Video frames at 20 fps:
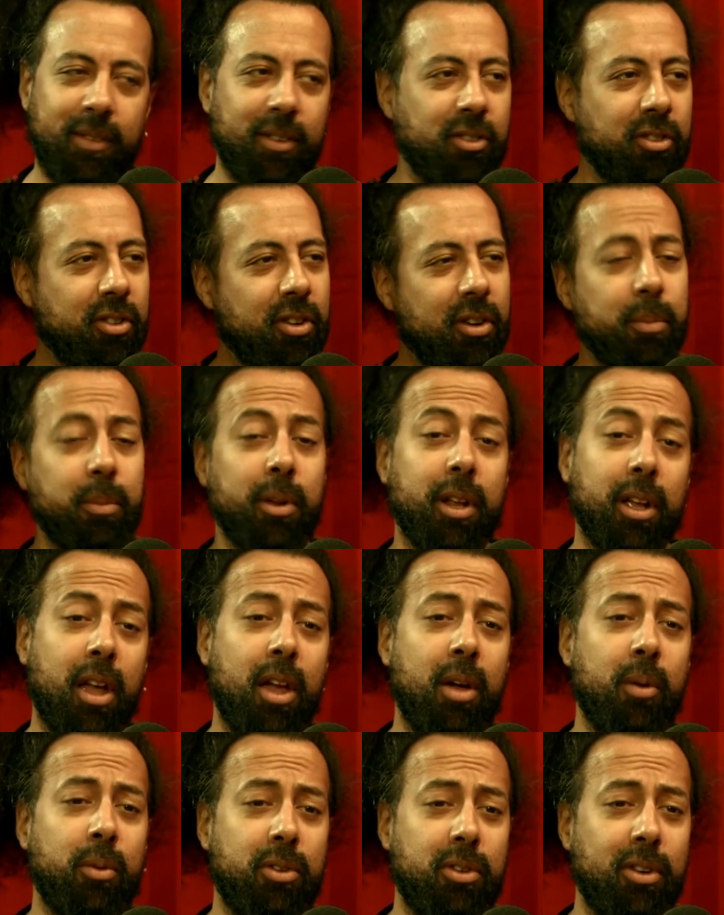shirt and be like,
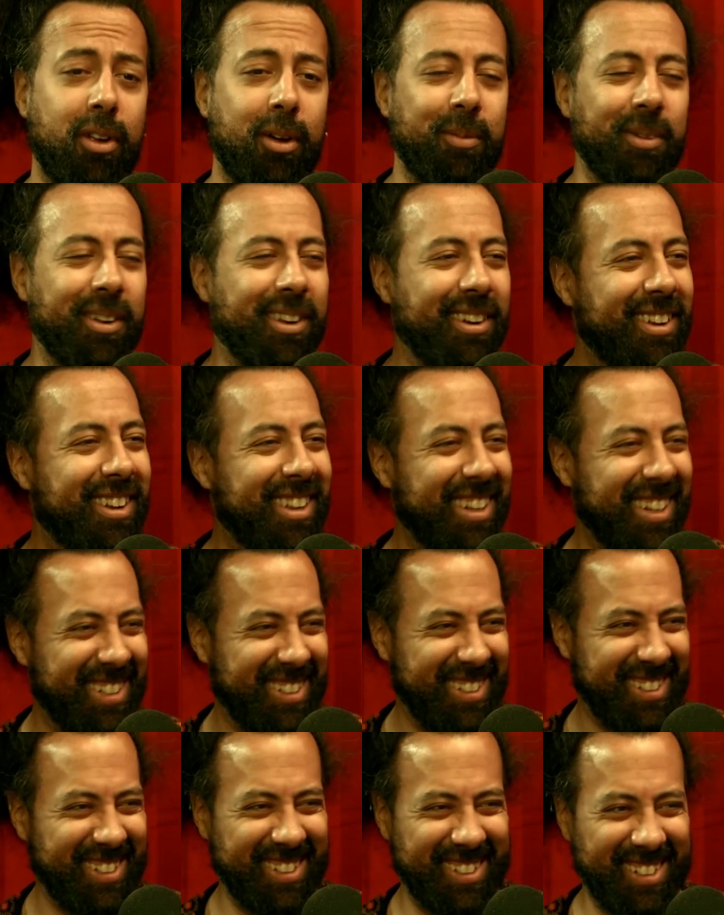"Hey, what's up?"
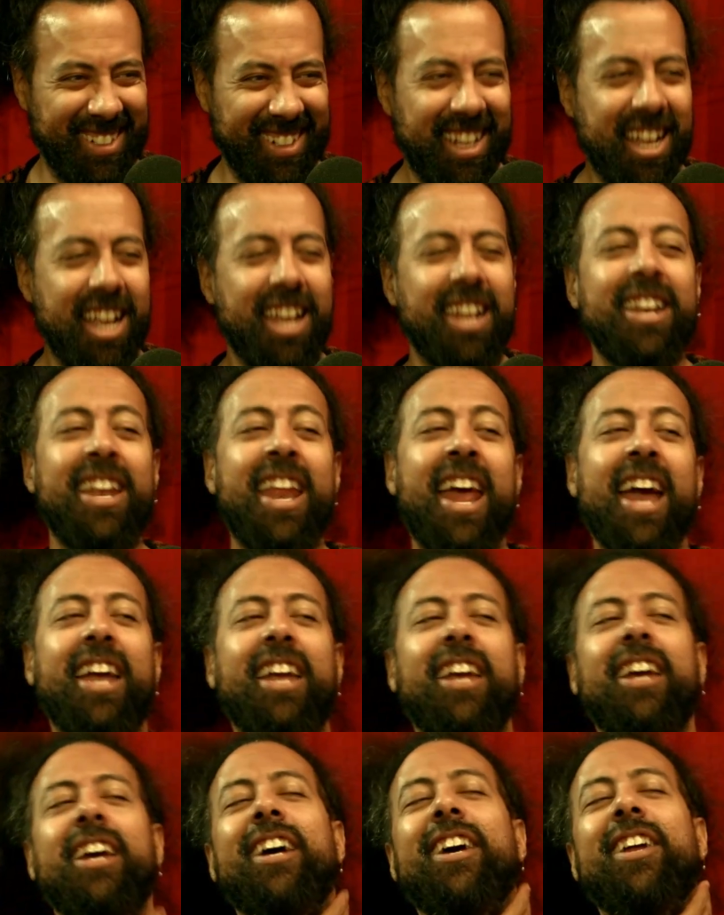
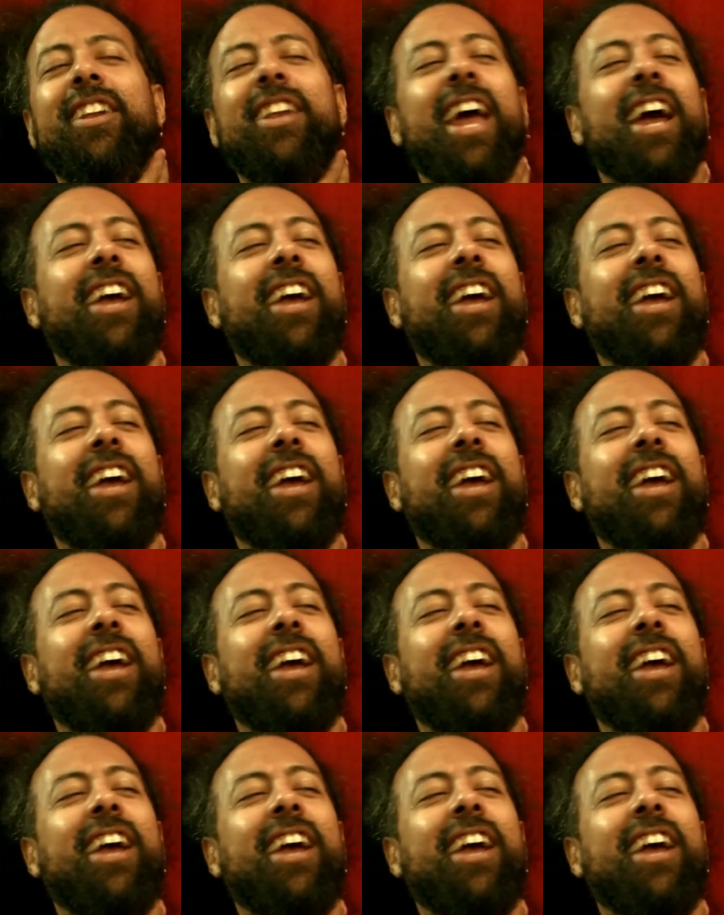Like, neck.